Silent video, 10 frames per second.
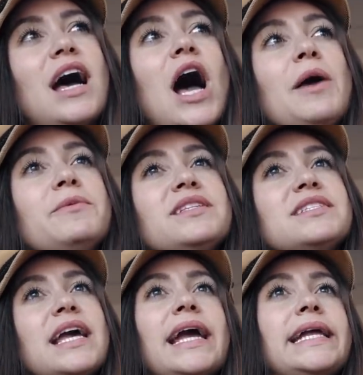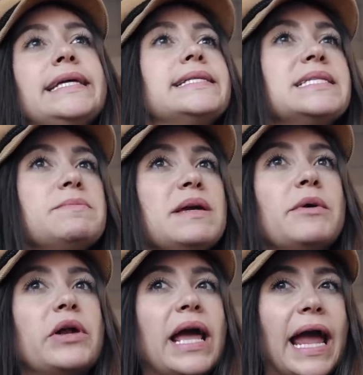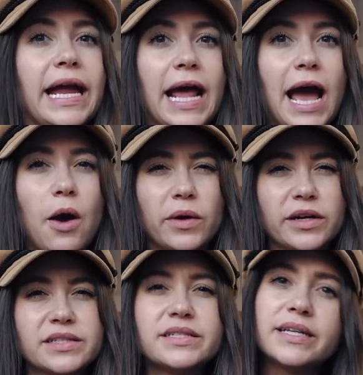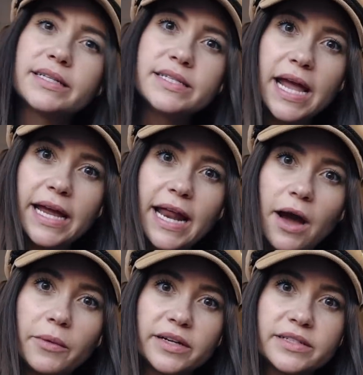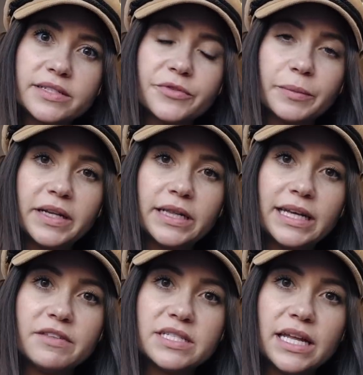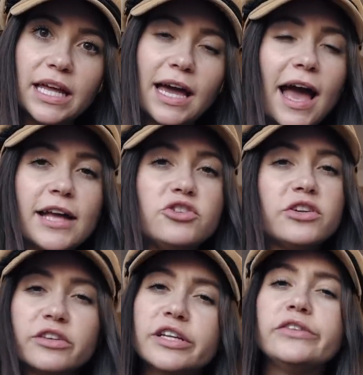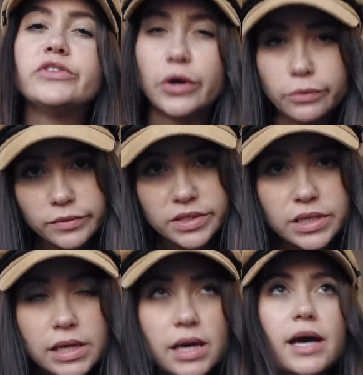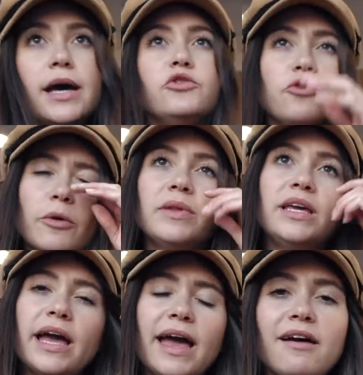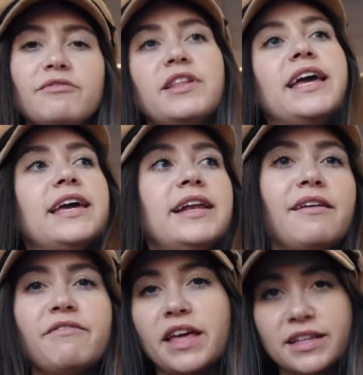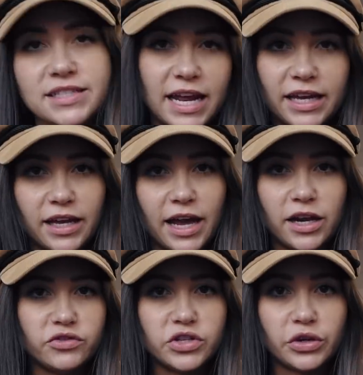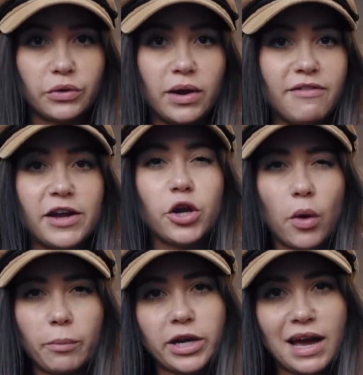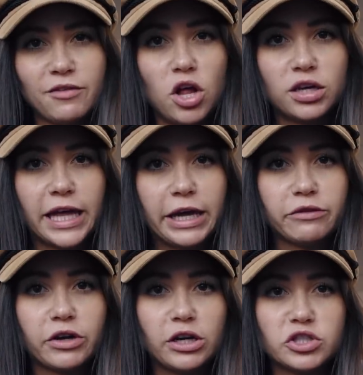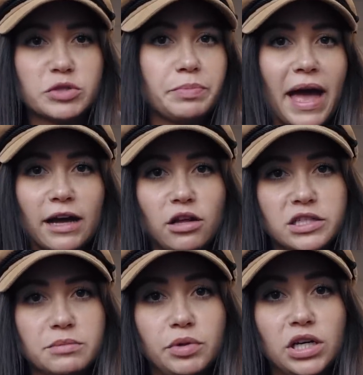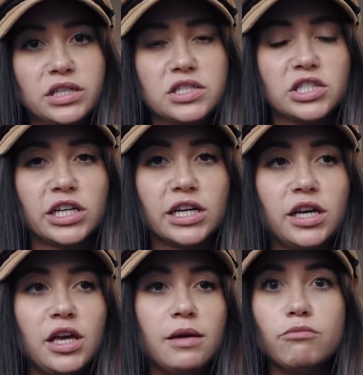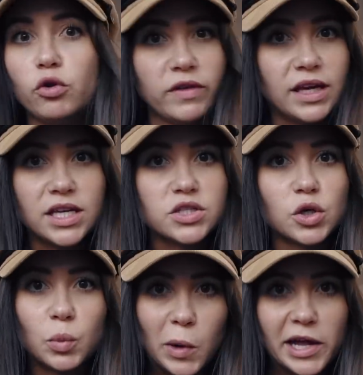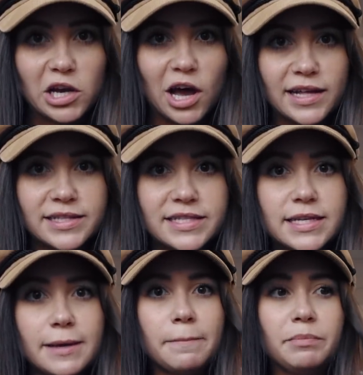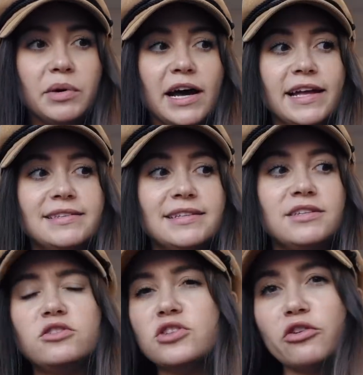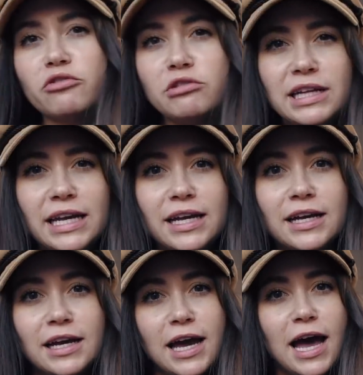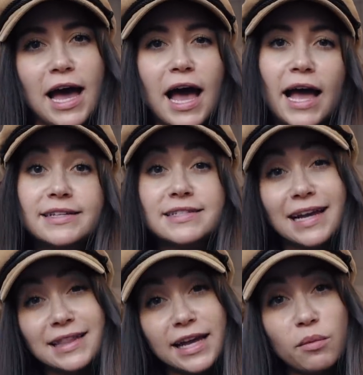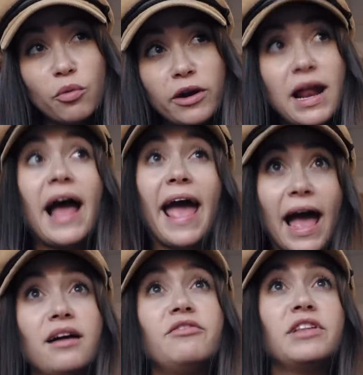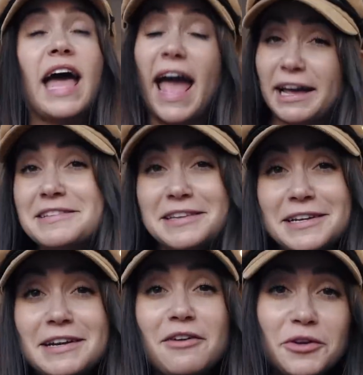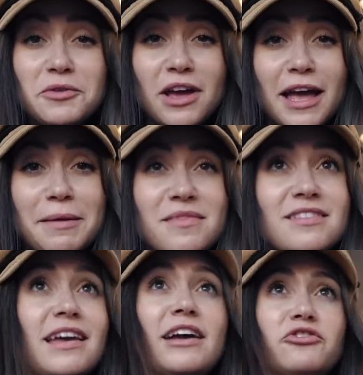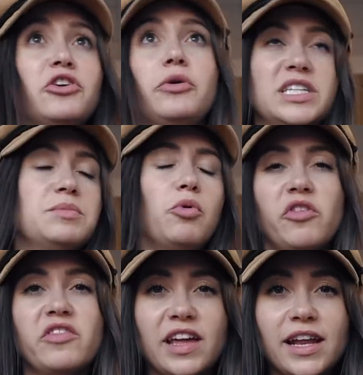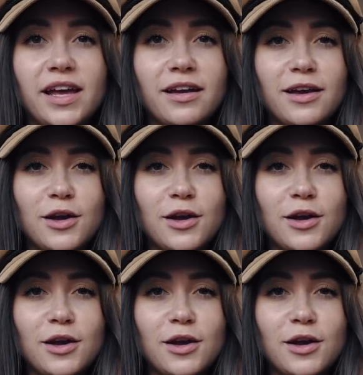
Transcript: I would say it needs to be about 8 hours, 6 to 8 hours for me to leave the city. I generally don't. Normally I have like enough things that I can kind of do. If I know I'm gonna have a long layover, I'll just pack lots of books or movies or whatnots. But generally I stay at the airport. I have exited a few times to actually go explore the city,